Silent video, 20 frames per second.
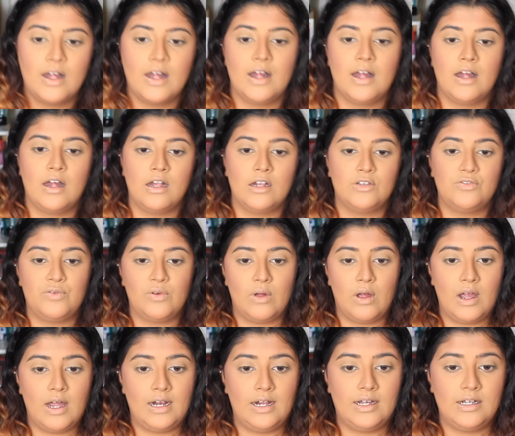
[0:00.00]
And for
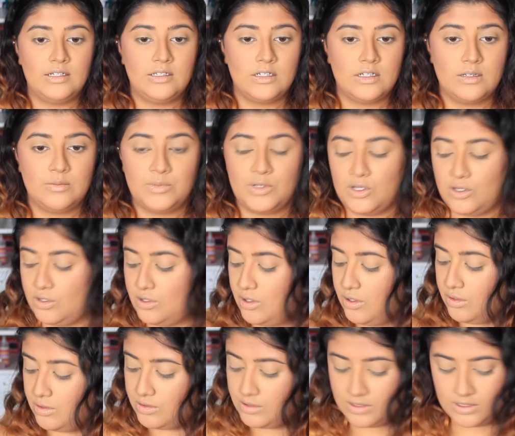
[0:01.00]
highlighter, I'm going to
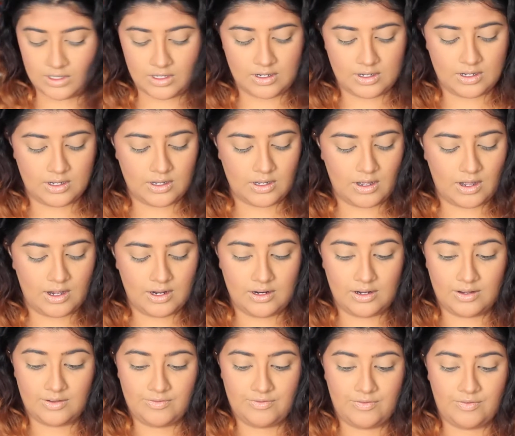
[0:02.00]
use the I
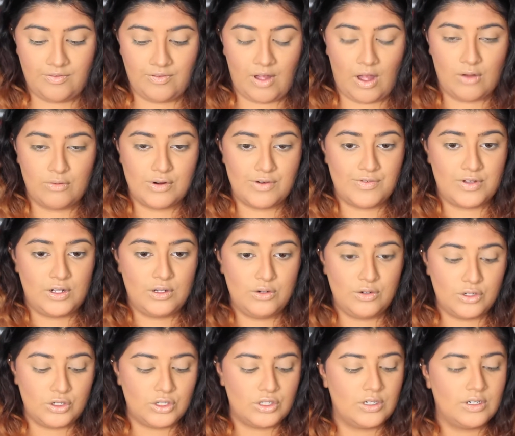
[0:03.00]
Love
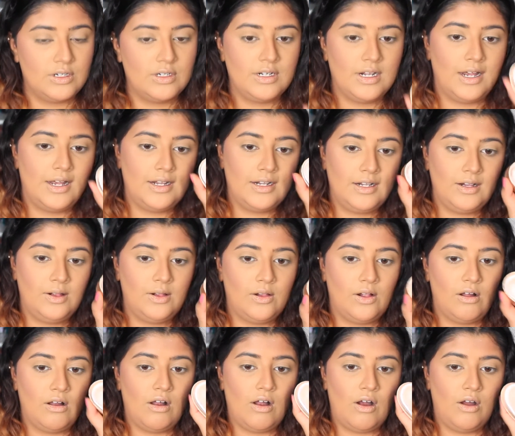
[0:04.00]
Revolution little
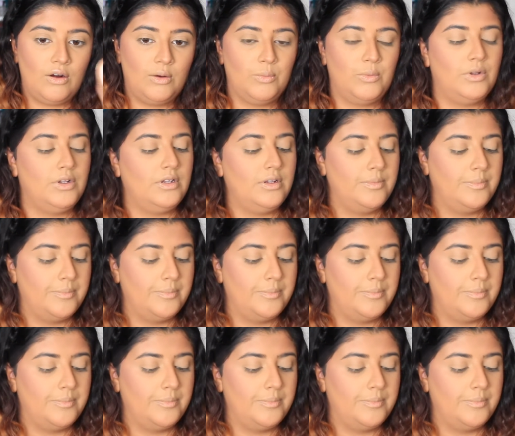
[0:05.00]
heart one.